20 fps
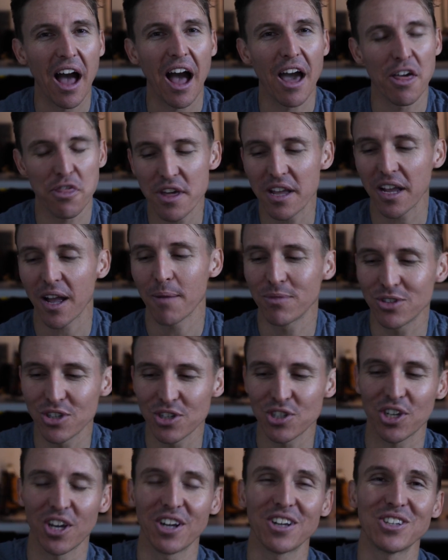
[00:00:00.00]
I think I'm
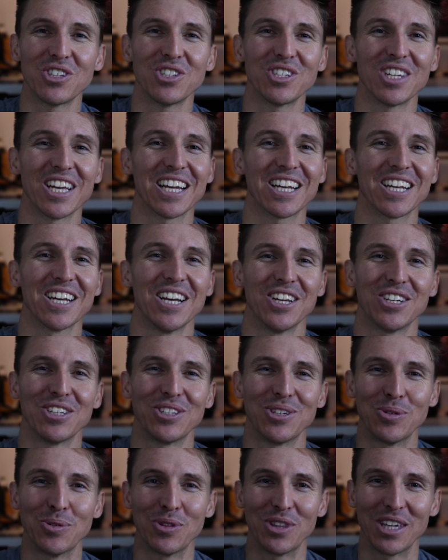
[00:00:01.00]
just gonna stick
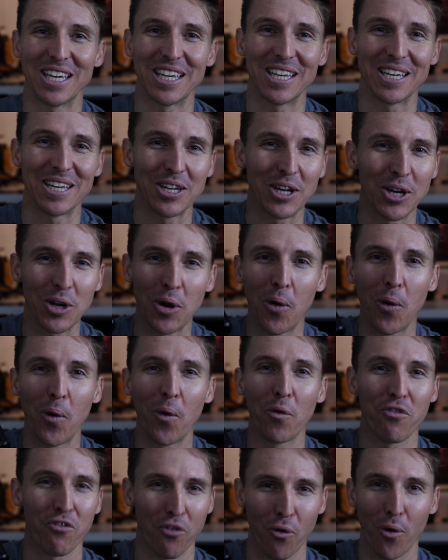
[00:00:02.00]
to the good
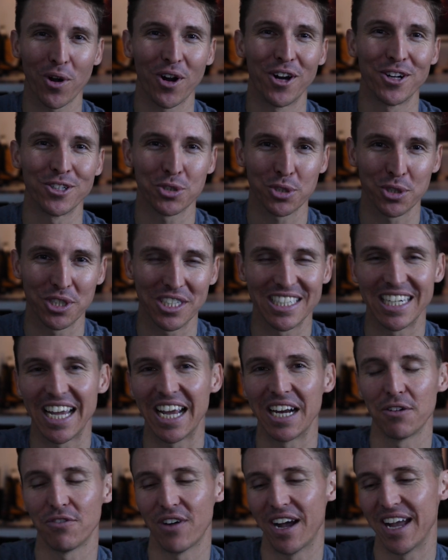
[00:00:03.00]
old 400
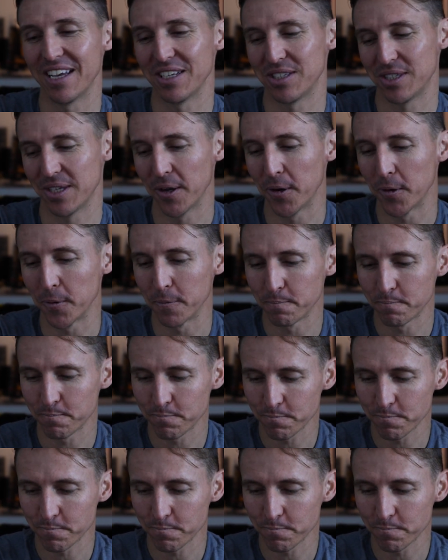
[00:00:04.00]
native ISO.